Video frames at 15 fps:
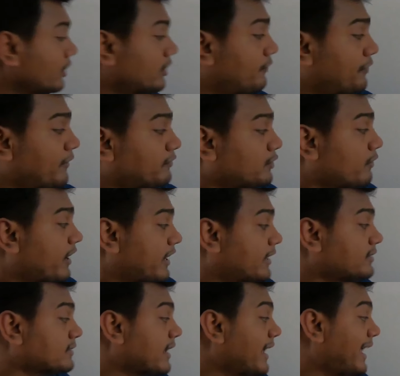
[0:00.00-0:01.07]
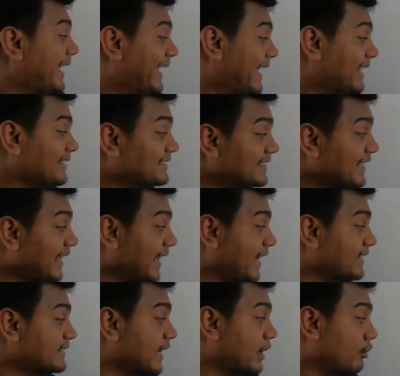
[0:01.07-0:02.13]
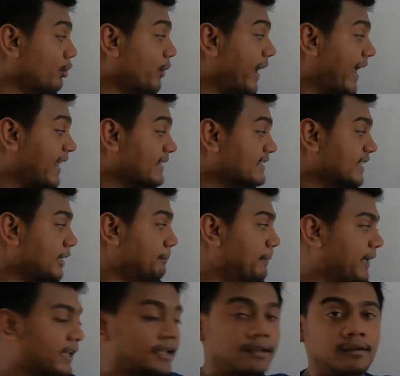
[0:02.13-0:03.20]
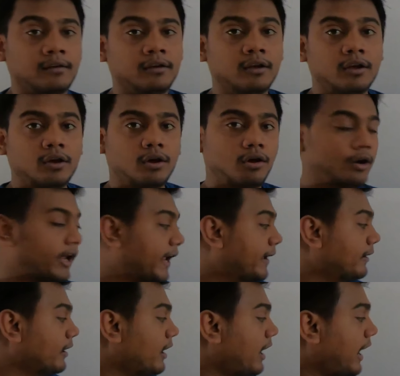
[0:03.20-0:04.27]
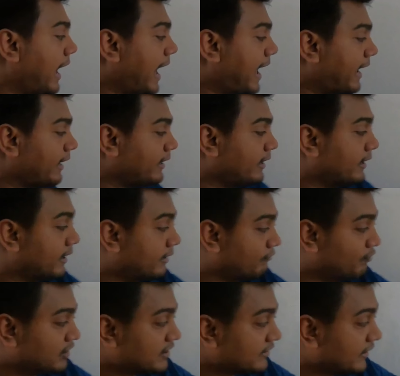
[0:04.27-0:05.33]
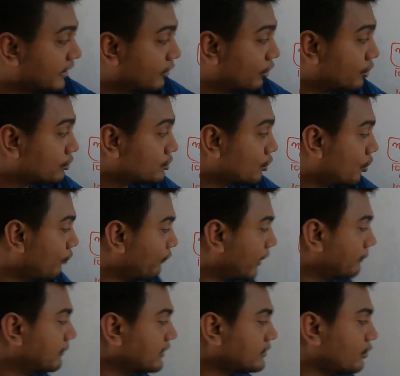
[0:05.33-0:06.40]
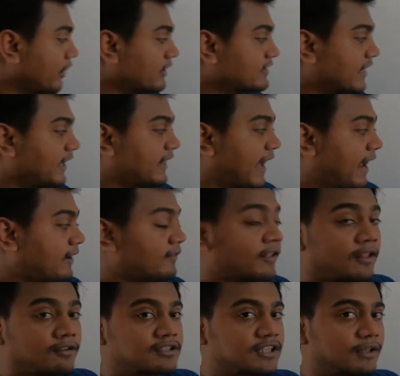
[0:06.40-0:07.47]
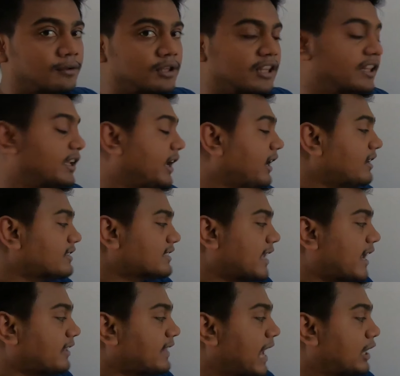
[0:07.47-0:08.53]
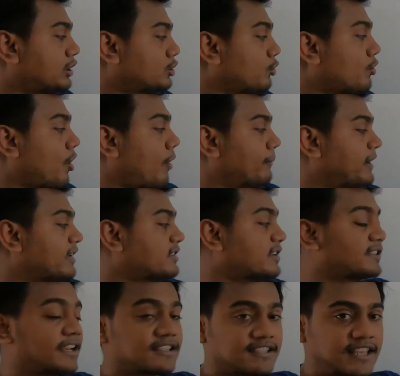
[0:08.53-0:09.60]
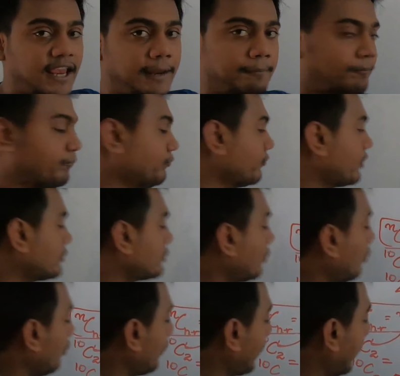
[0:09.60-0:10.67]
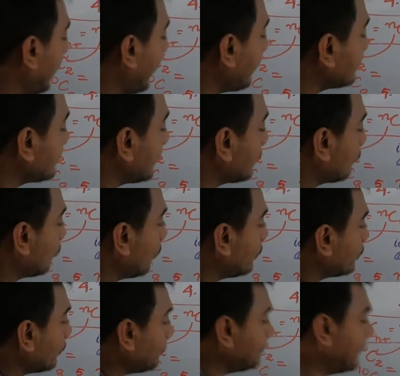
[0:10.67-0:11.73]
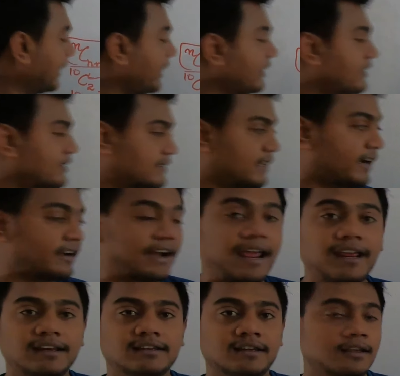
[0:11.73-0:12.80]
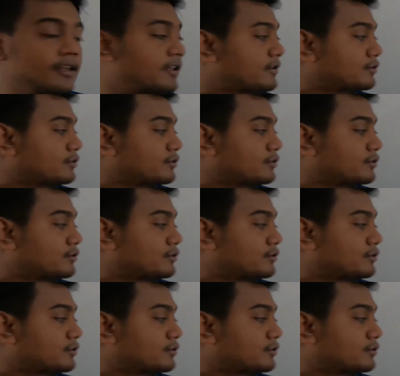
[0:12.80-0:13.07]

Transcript: The fifth one is NCA is equal to NCB. Okay. And which is equal to, so from this you can say that it is saying that 2 combinations are same. So A is equal to B, it is said, right?